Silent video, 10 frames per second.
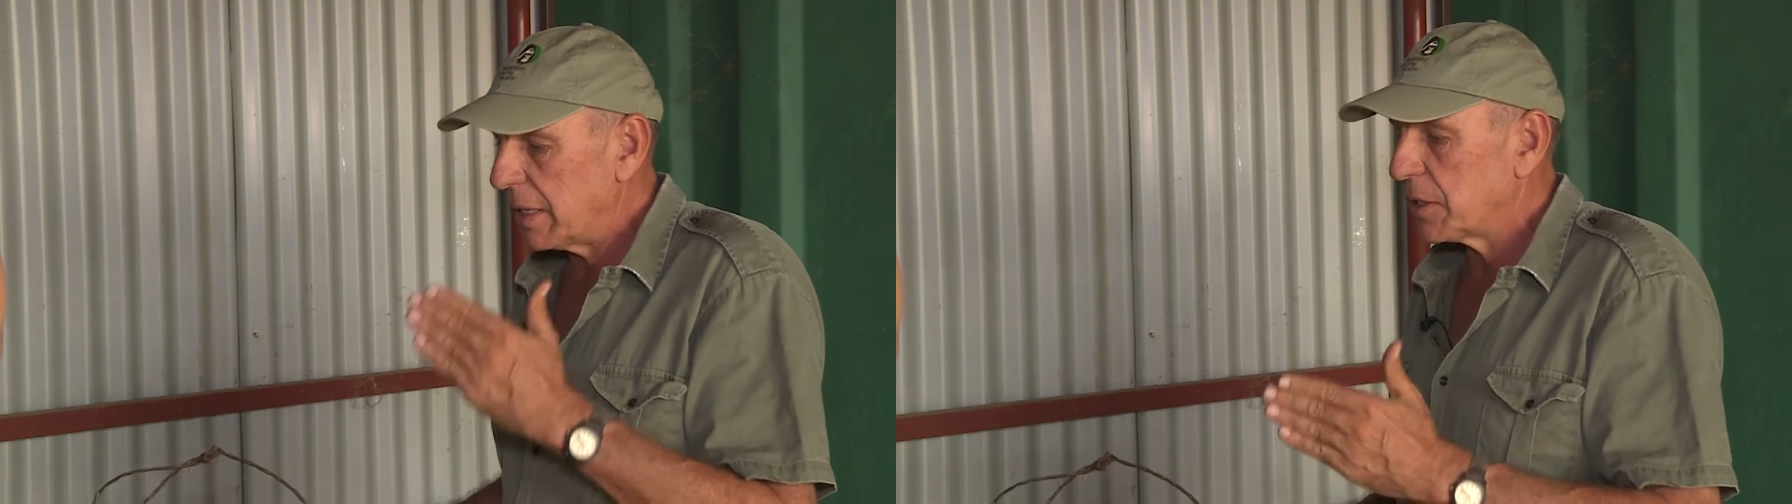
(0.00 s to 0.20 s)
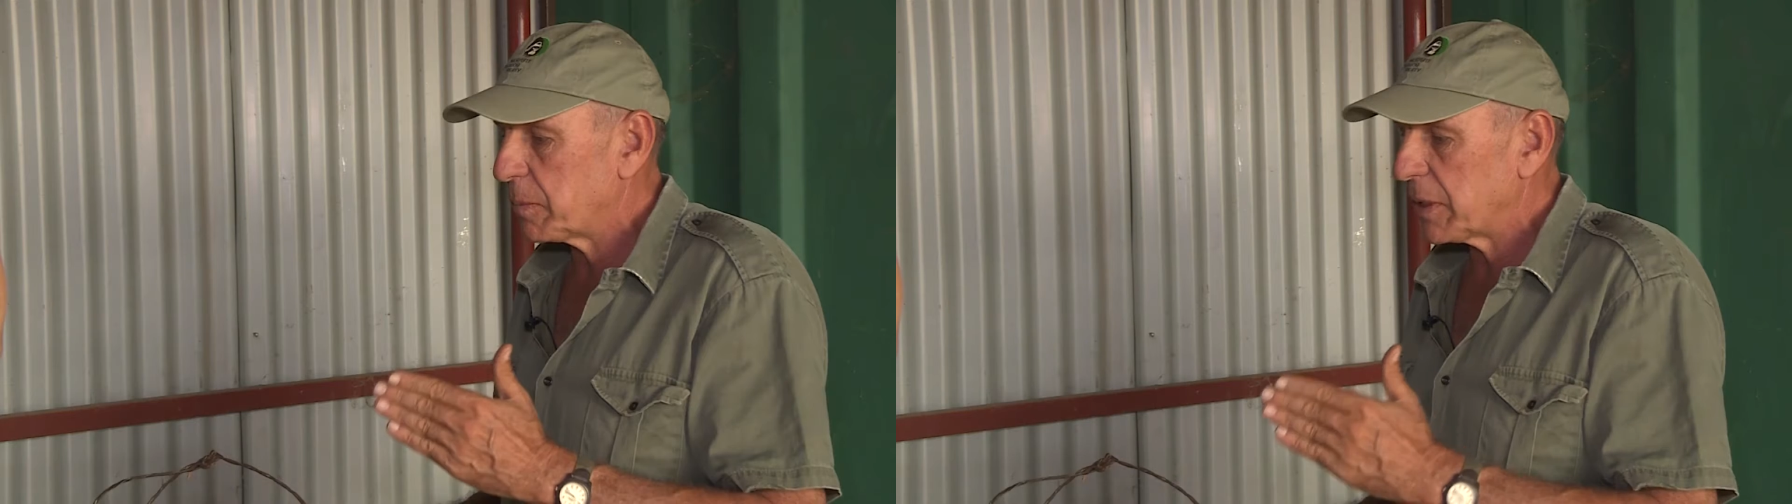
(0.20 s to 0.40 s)

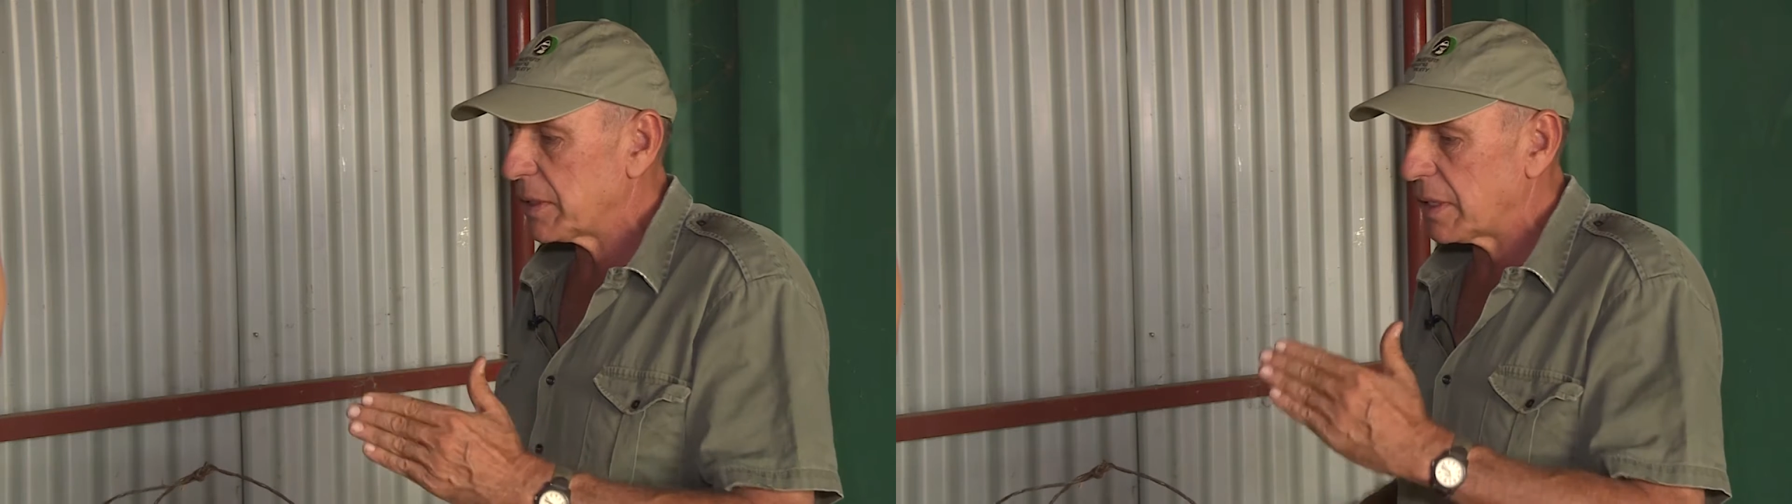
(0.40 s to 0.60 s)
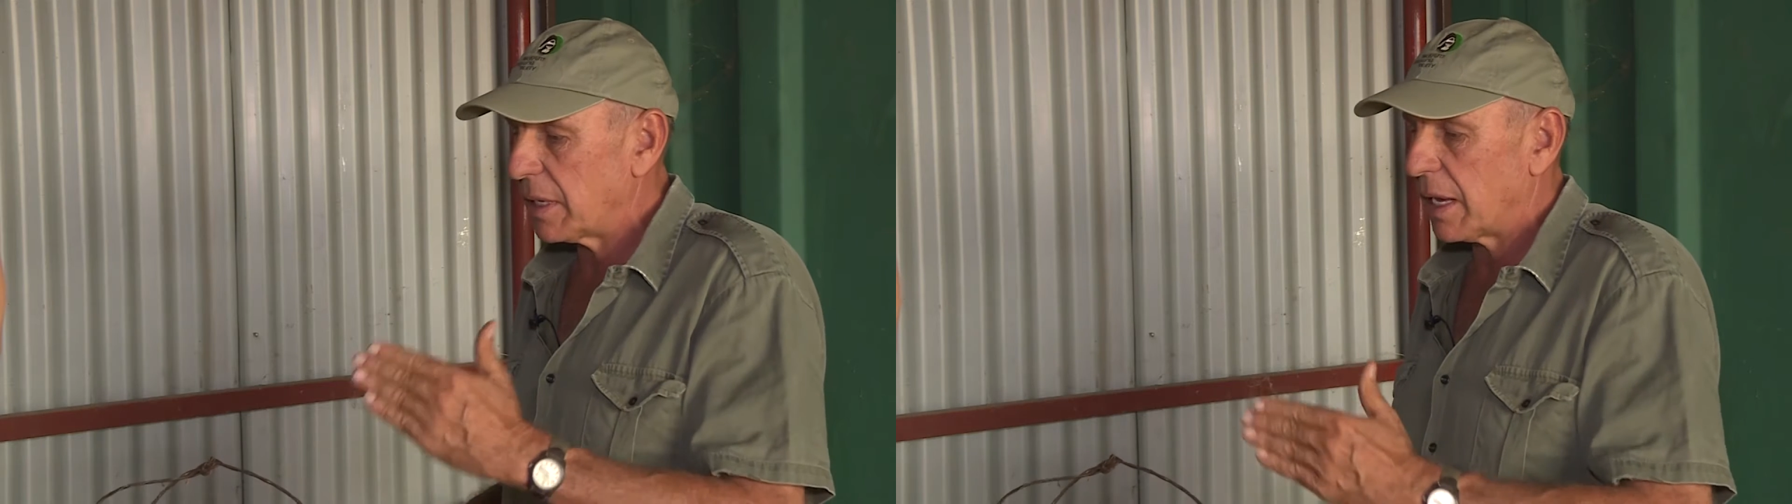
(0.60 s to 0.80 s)
each
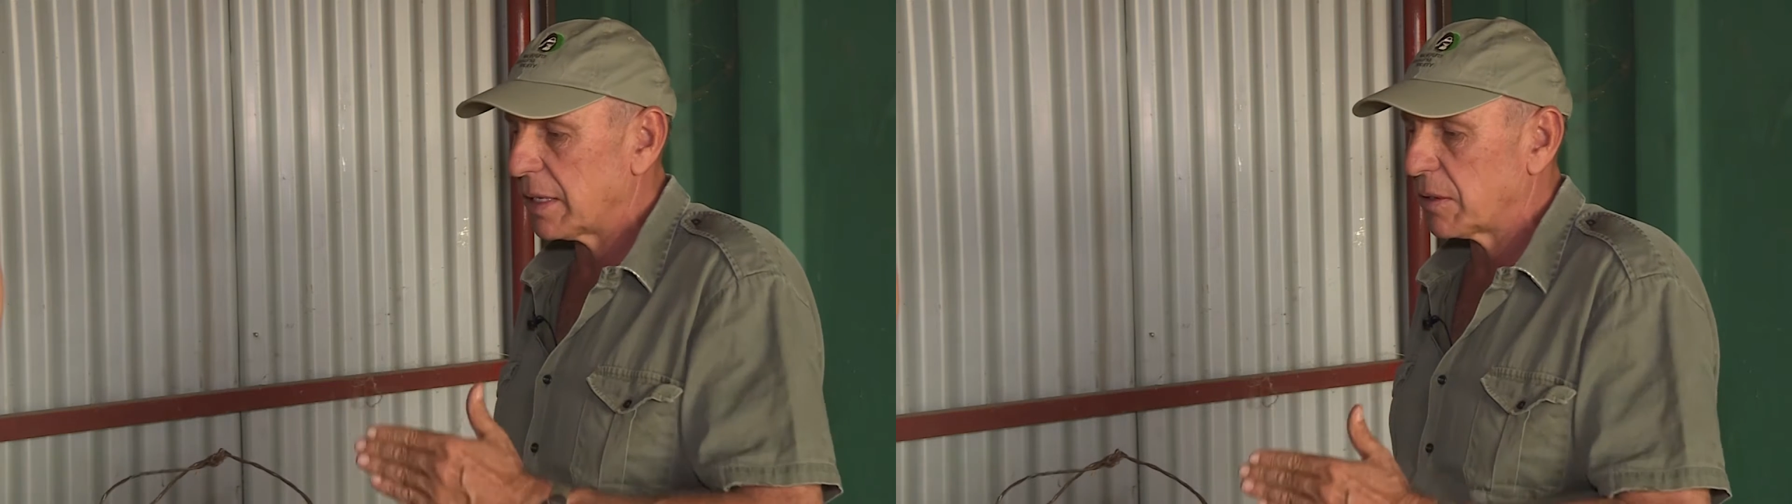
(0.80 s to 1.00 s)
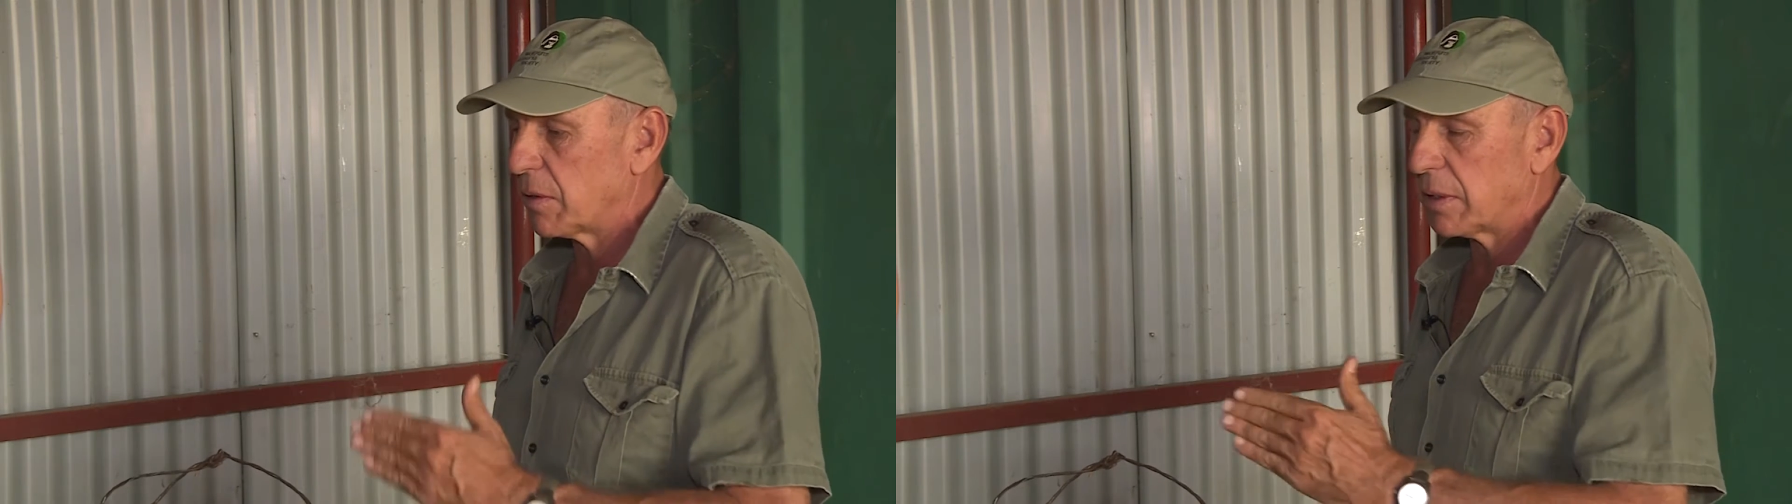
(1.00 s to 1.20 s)
person
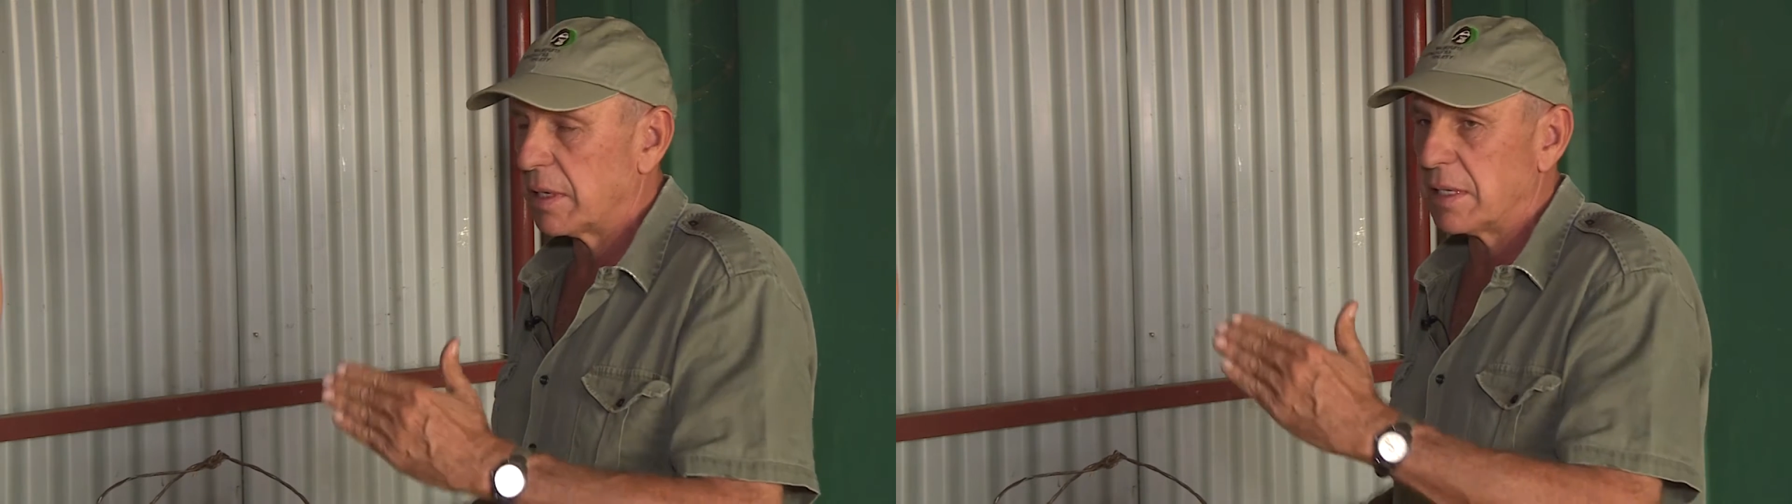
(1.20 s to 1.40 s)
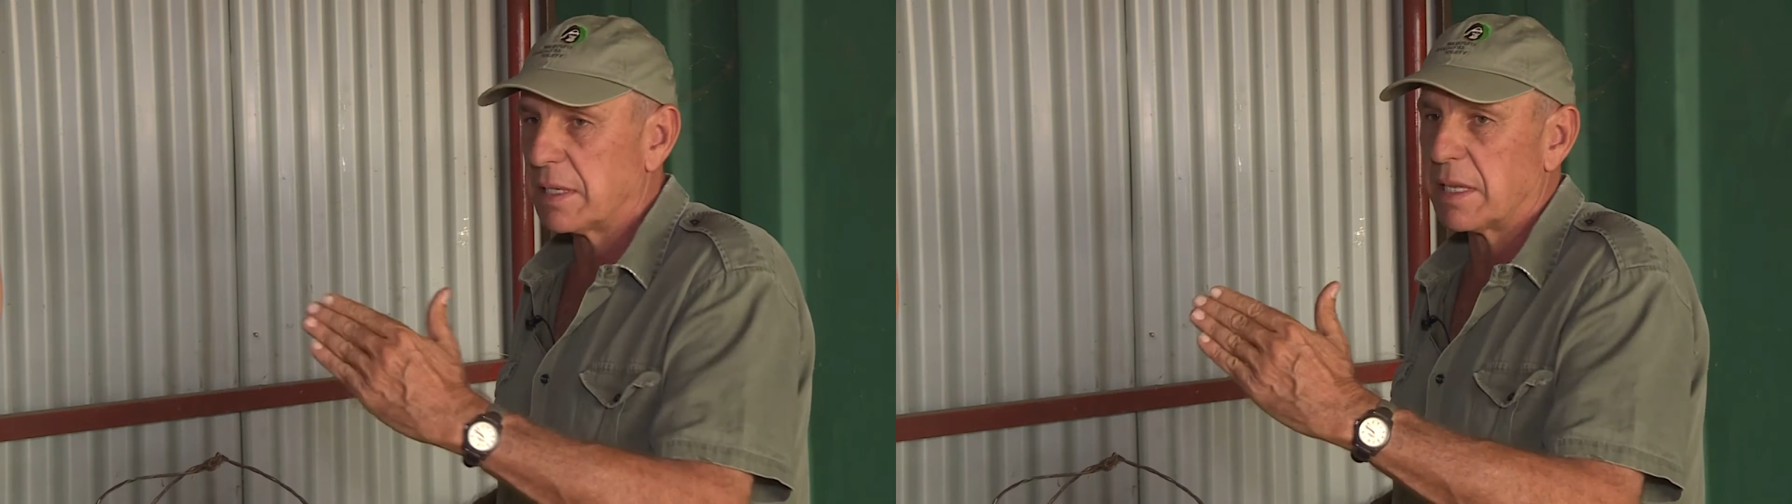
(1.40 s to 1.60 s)
has got his